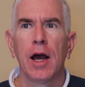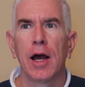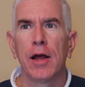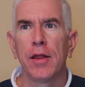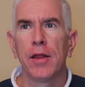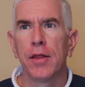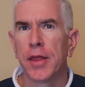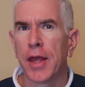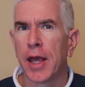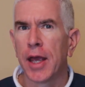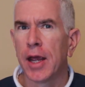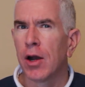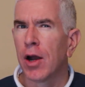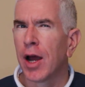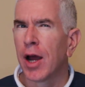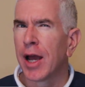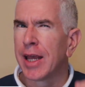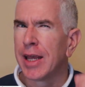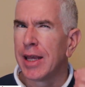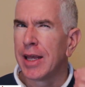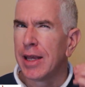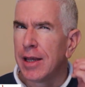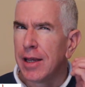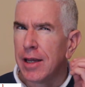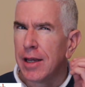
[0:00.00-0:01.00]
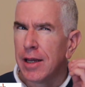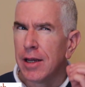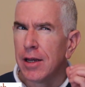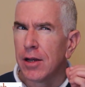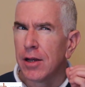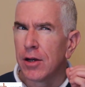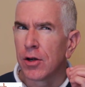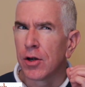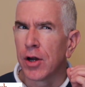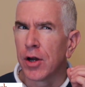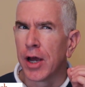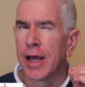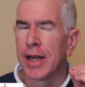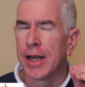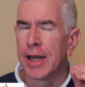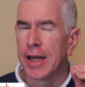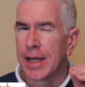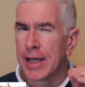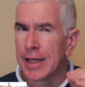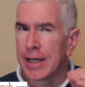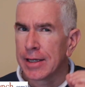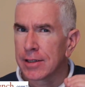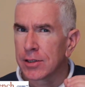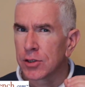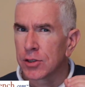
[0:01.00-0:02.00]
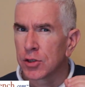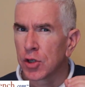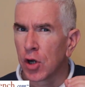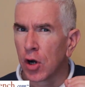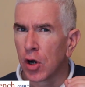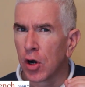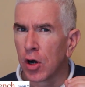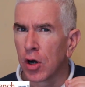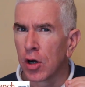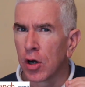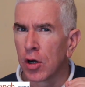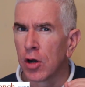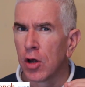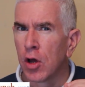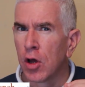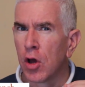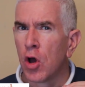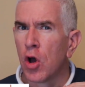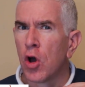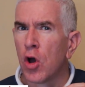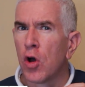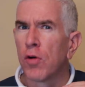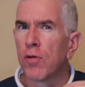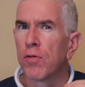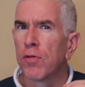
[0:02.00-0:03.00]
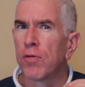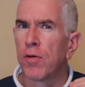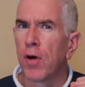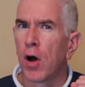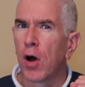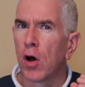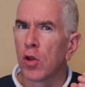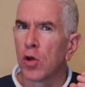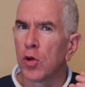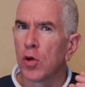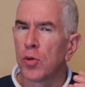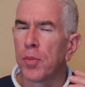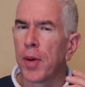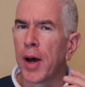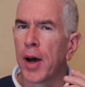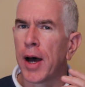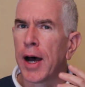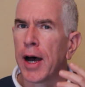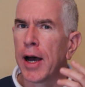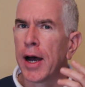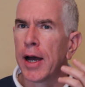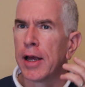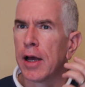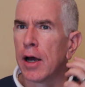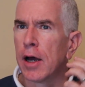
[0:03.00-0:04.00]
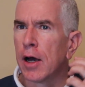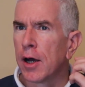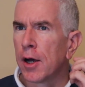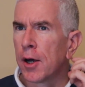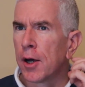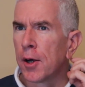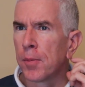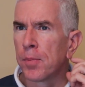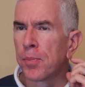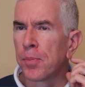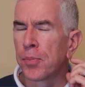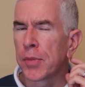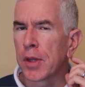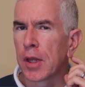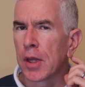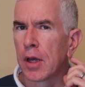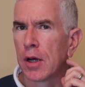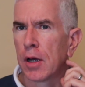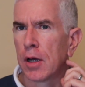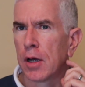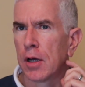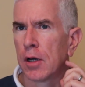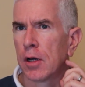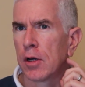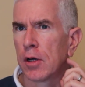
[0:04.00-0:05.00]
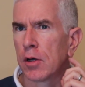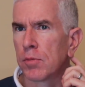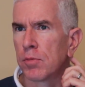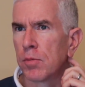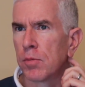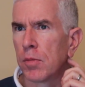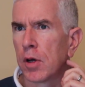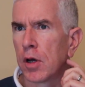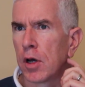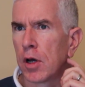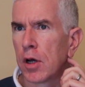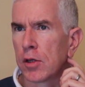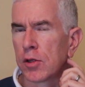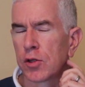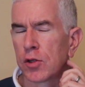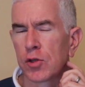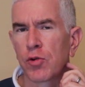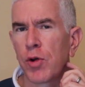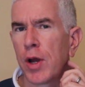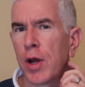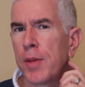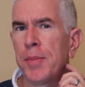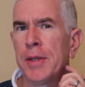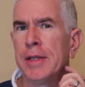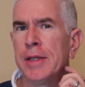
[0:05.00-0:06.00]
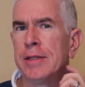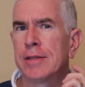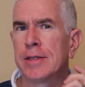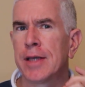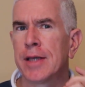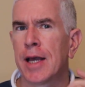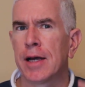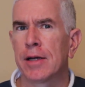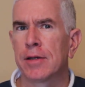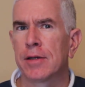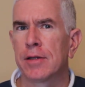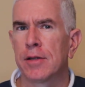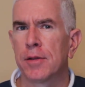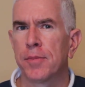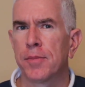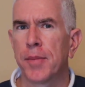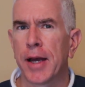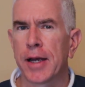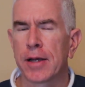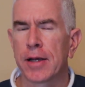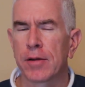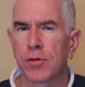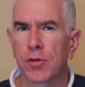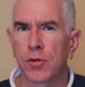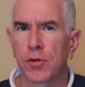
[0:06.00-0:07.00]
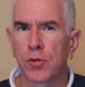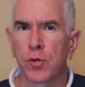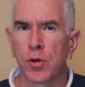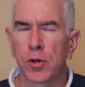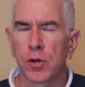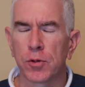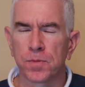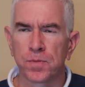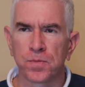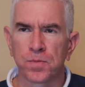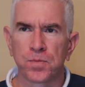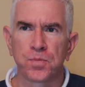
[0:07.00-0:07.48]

There I hear an English R followed by a scraping sound in the back of the throat.